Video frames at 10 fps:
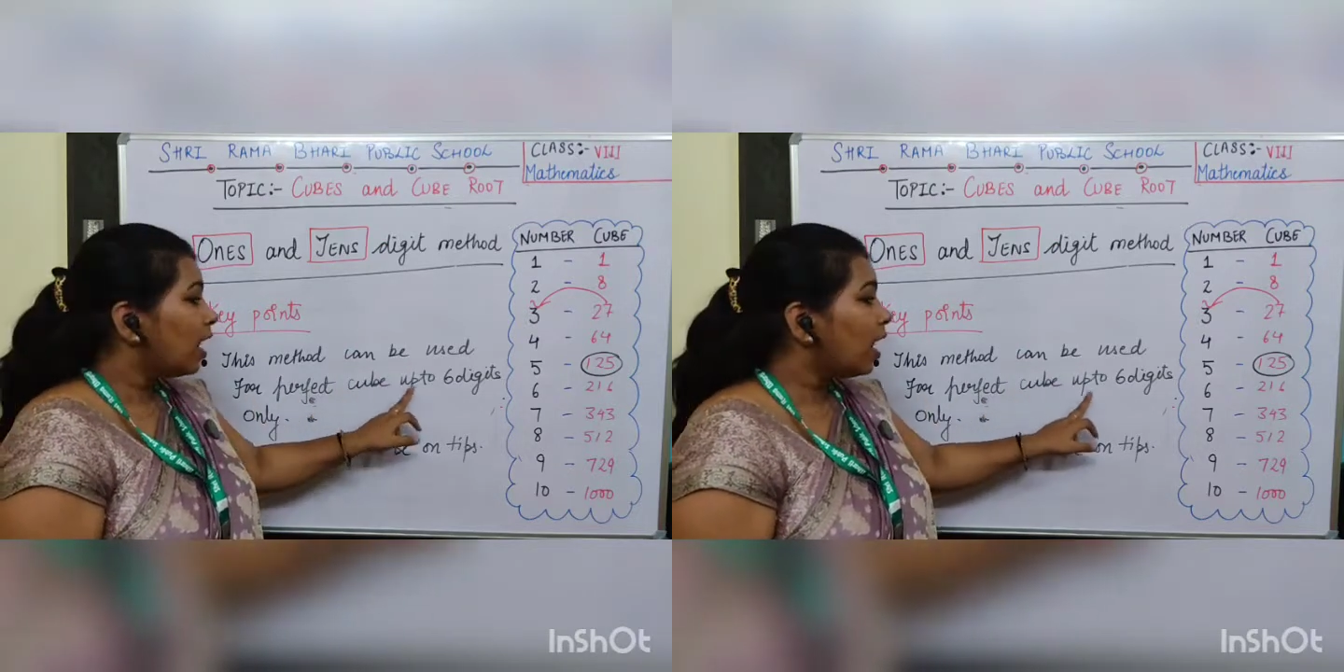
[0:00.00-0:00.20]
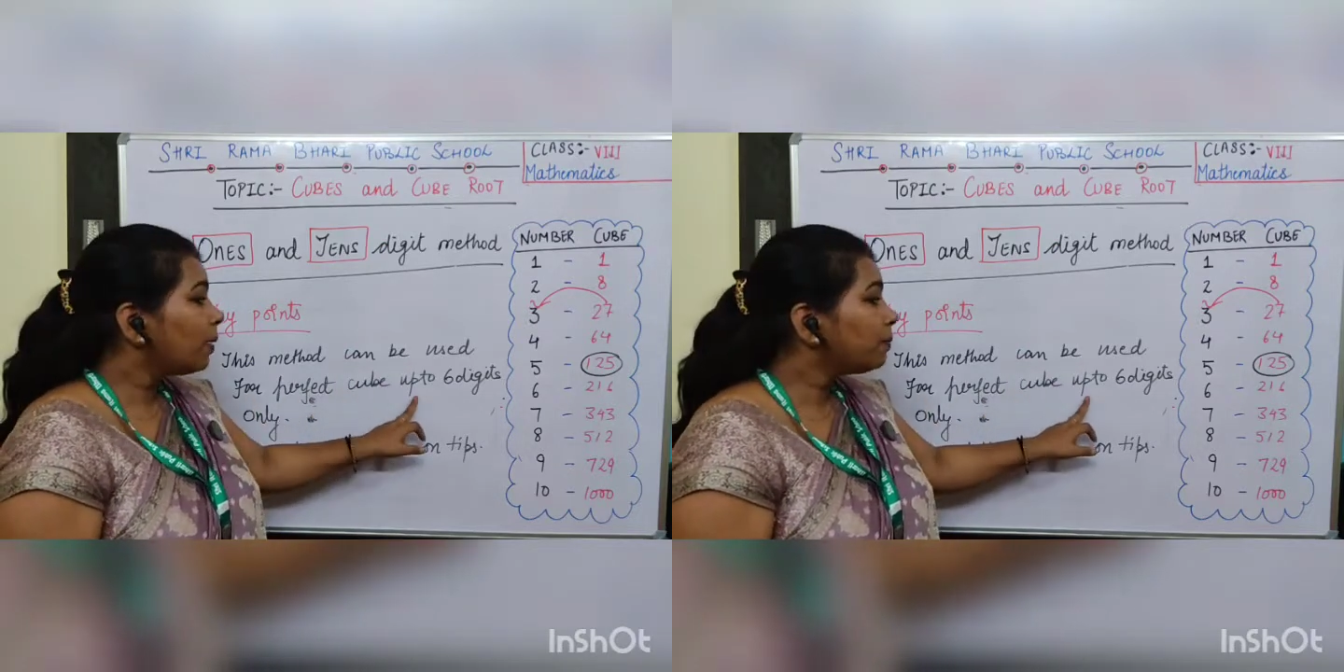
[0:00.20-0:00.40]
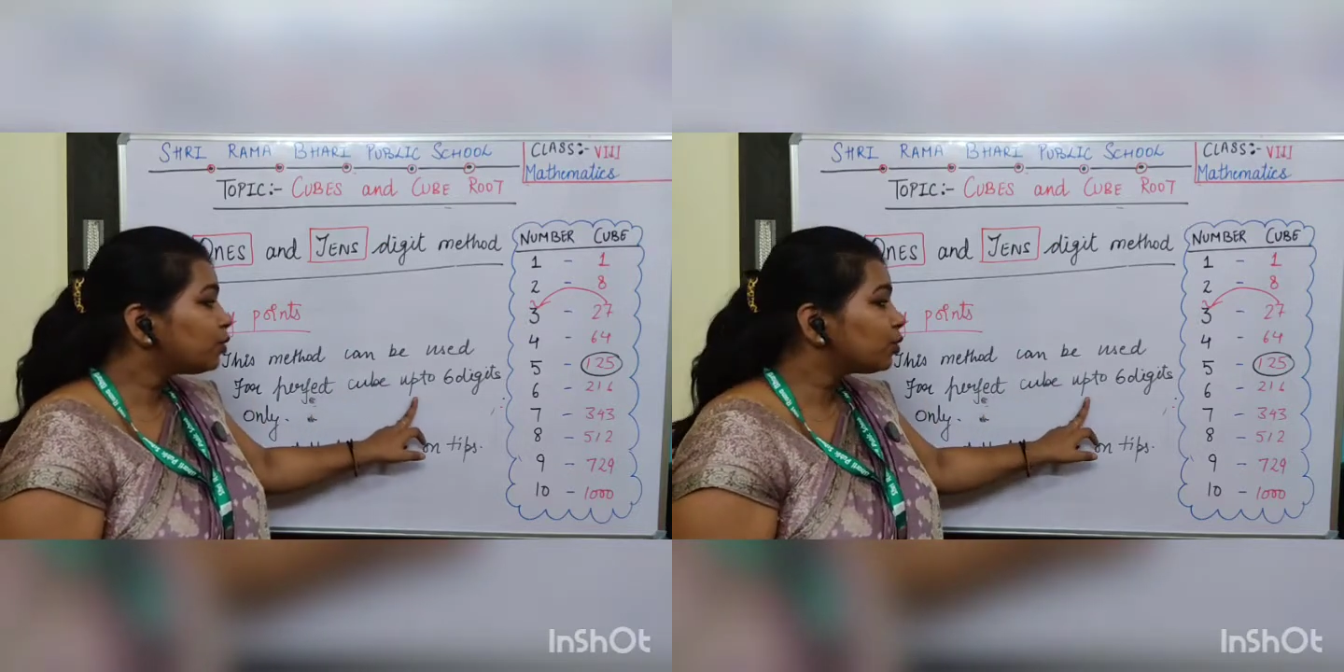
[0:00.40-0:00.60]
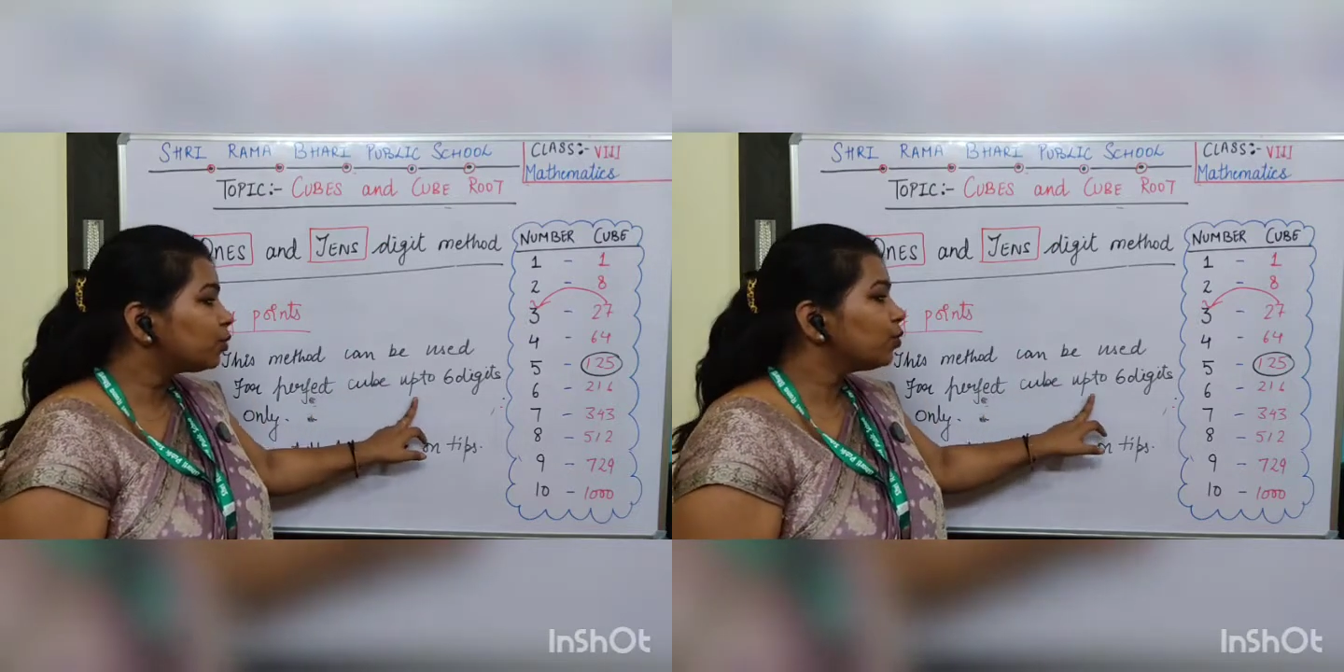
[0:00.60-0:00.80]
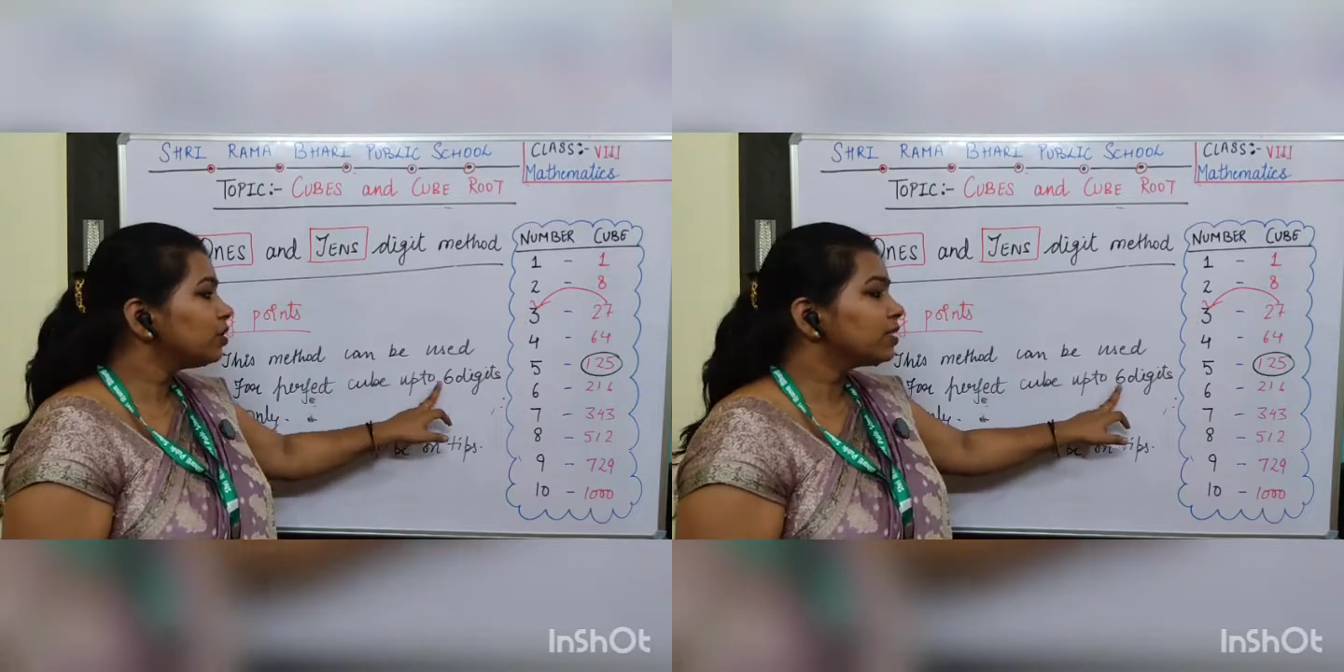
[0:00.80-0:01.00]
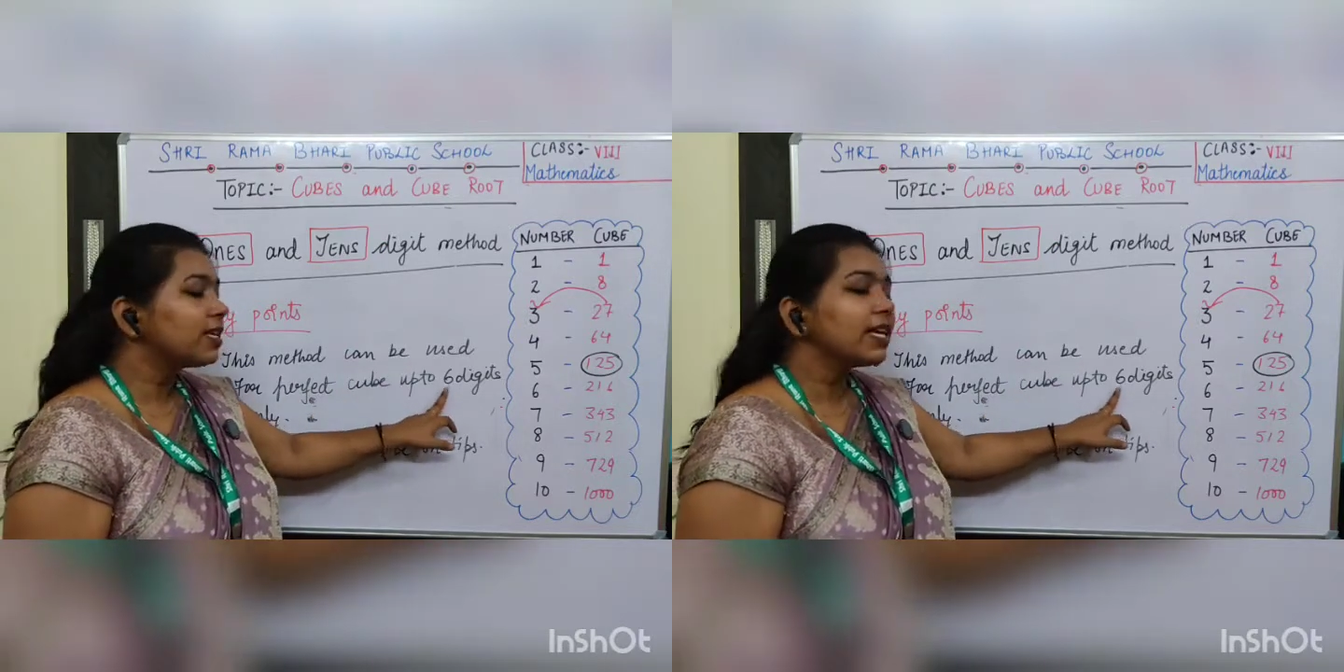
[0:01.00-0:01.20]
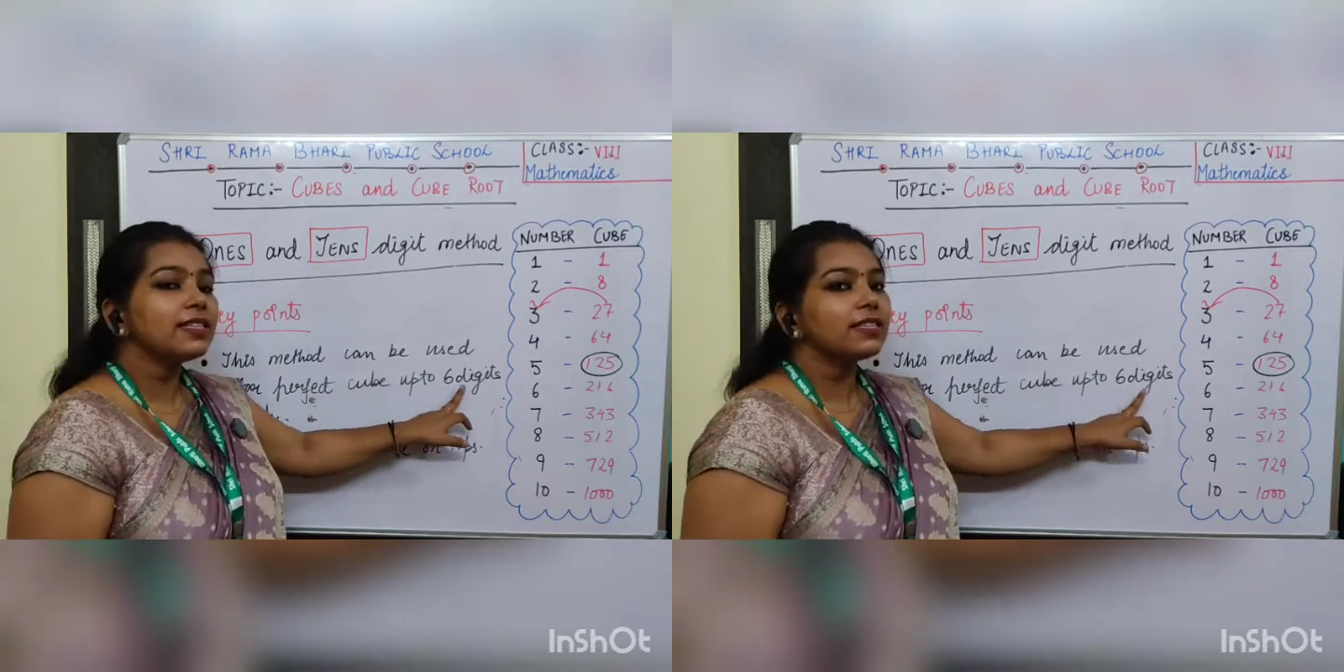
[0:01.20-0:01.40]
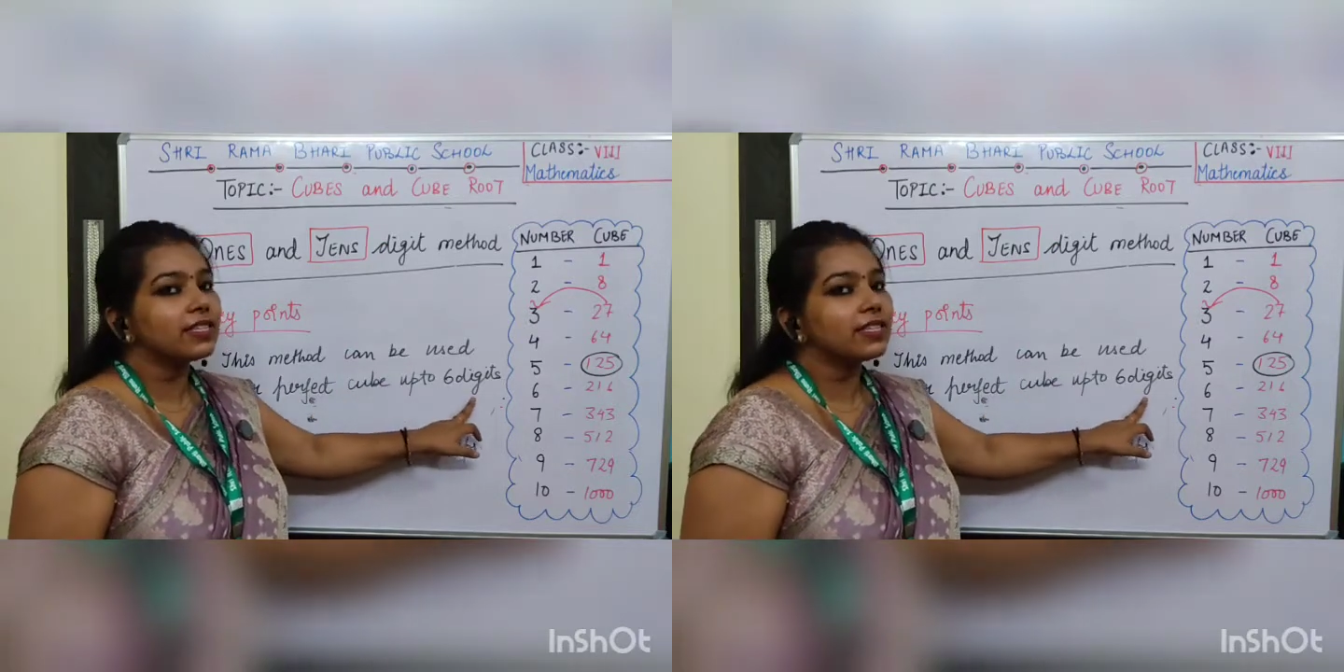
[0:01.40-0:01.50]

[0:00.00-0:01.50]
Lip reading: up to 6